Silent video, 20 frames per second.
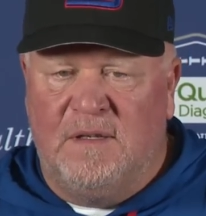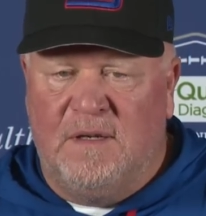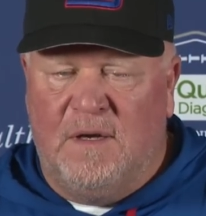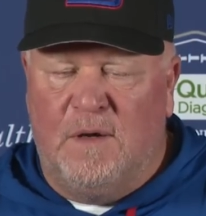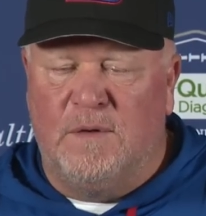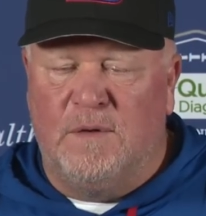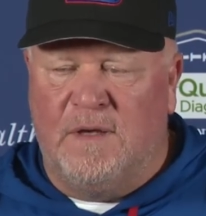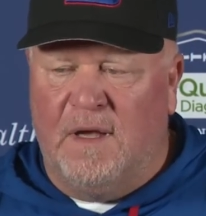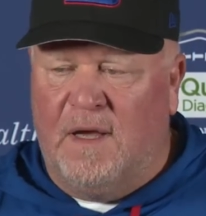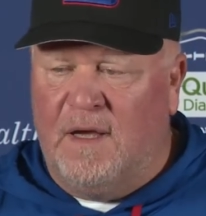
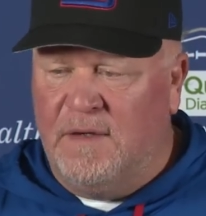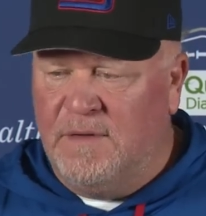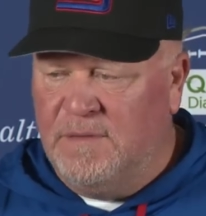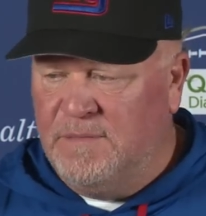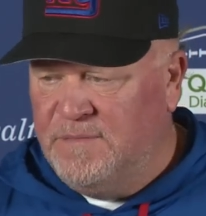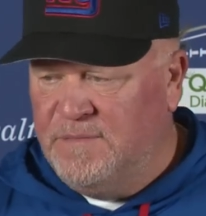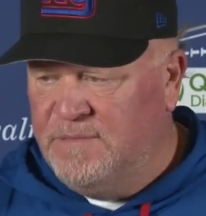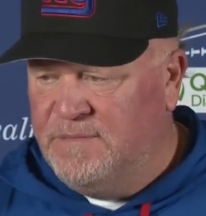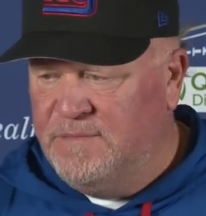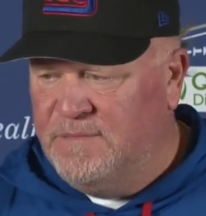okay.
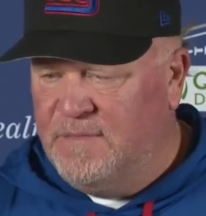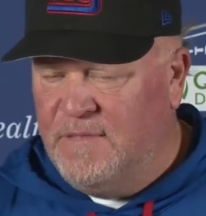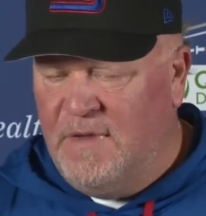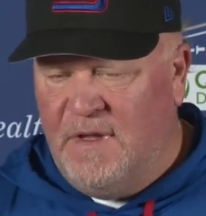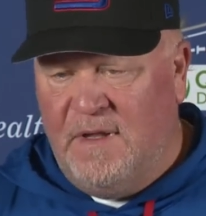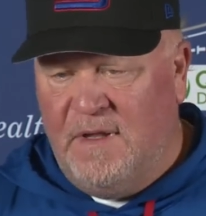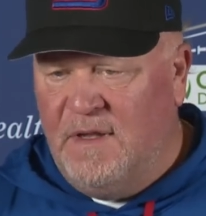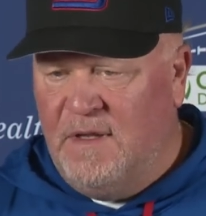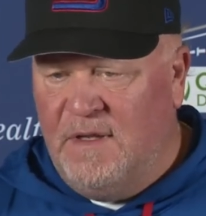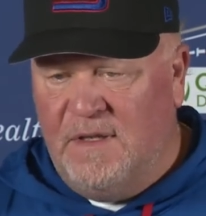
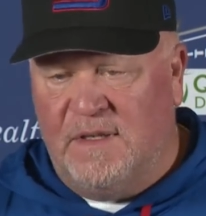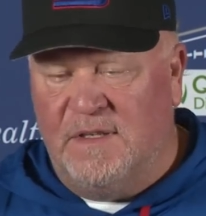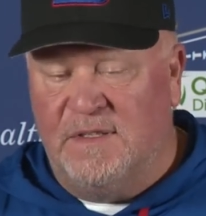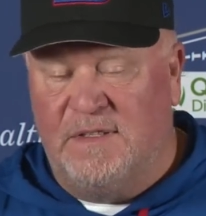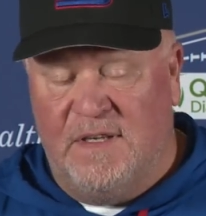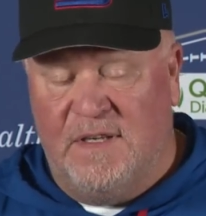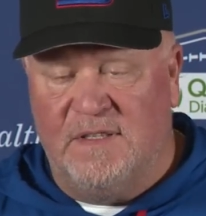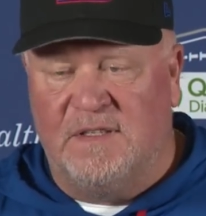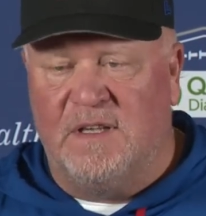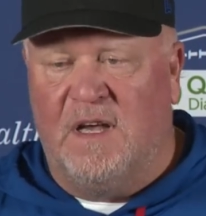
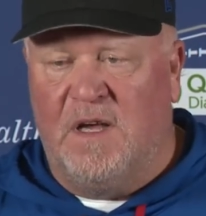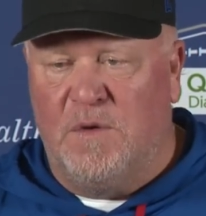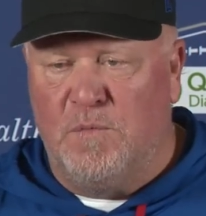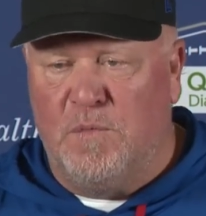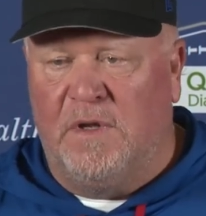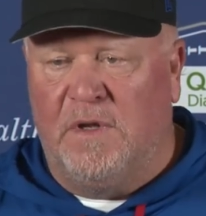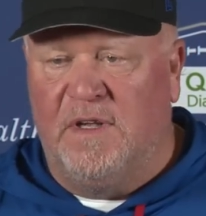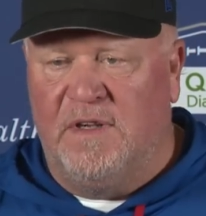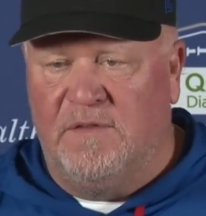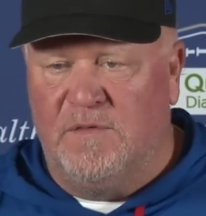Because he's
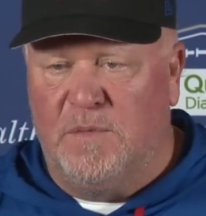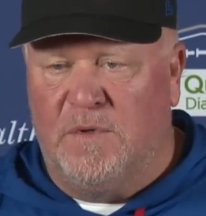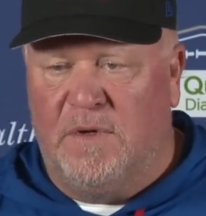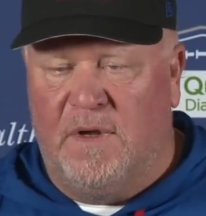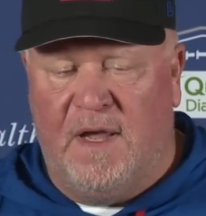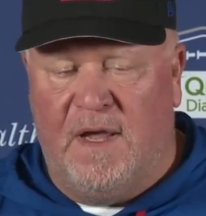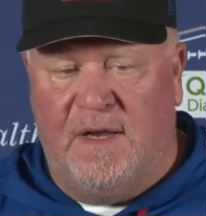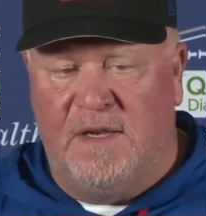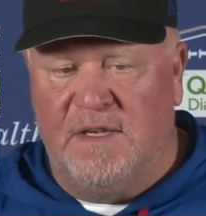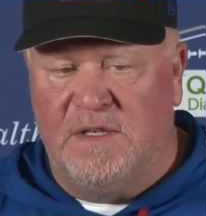
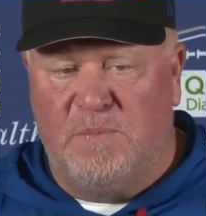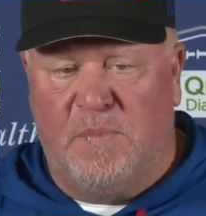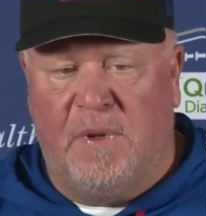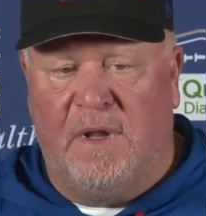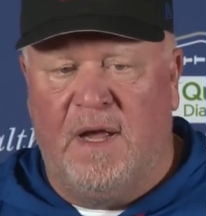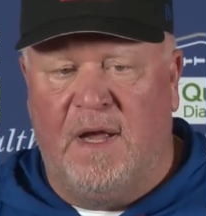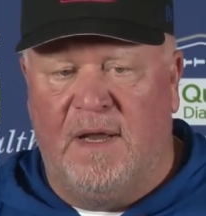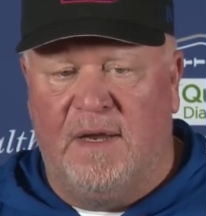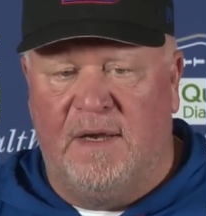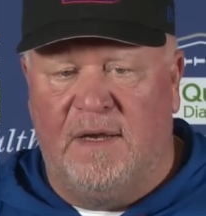unbelievable, and he's
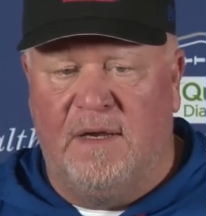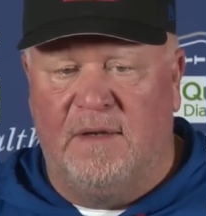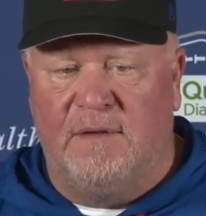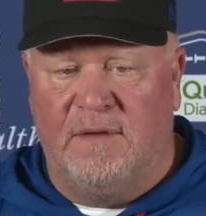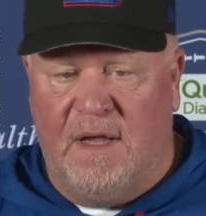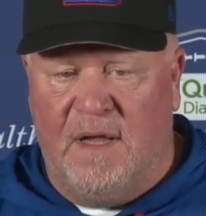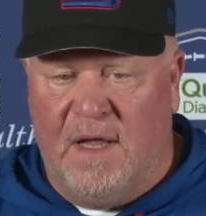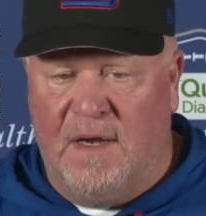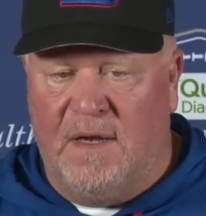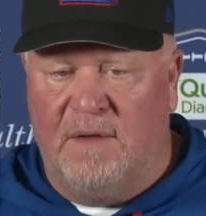playing at
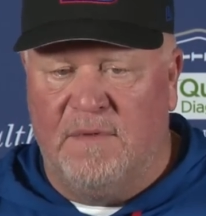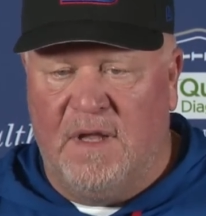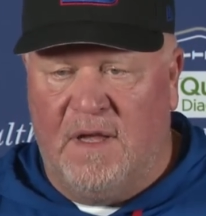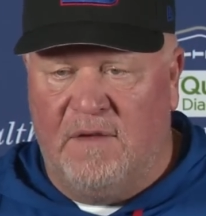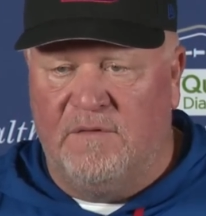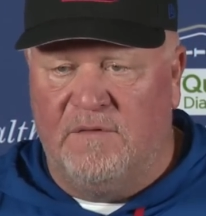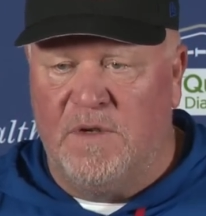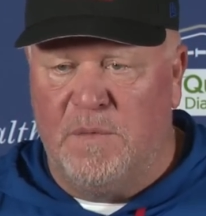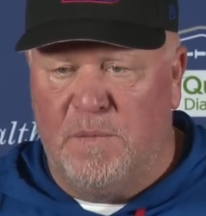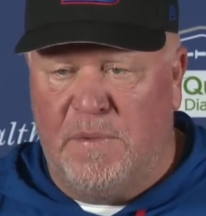an
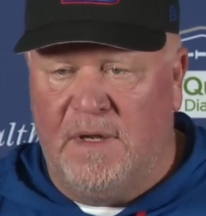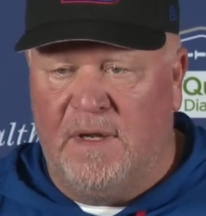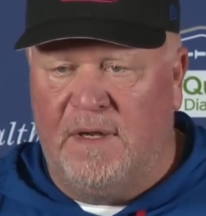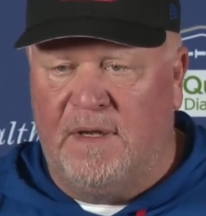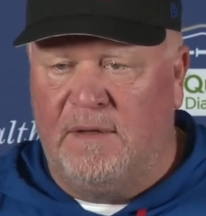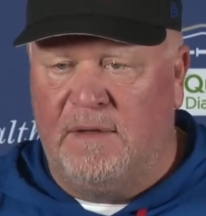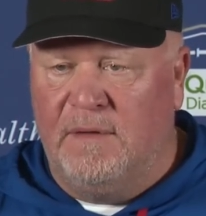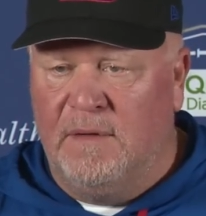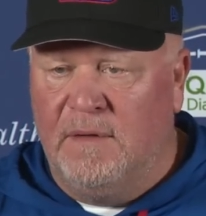MVP